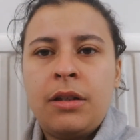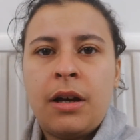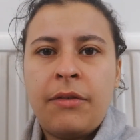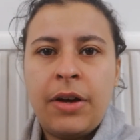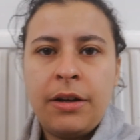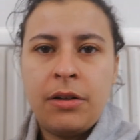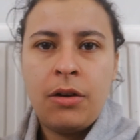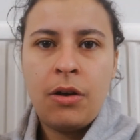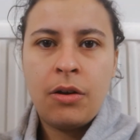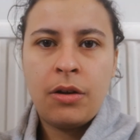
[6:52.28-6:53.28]
I've had a
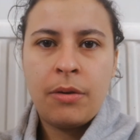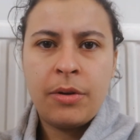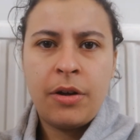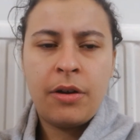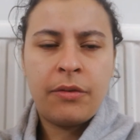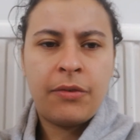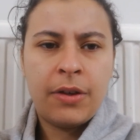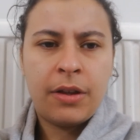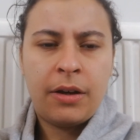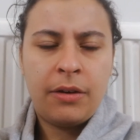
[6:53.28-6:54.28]
lot going on. I
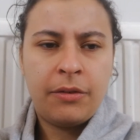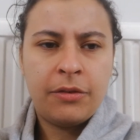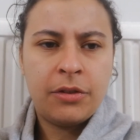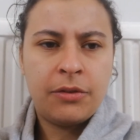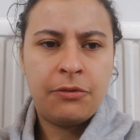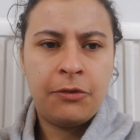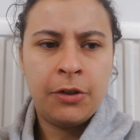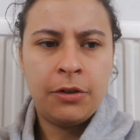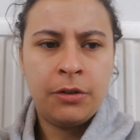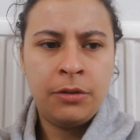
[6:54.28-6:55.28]
feel like I've just
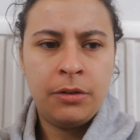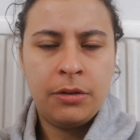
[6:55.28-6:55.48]
full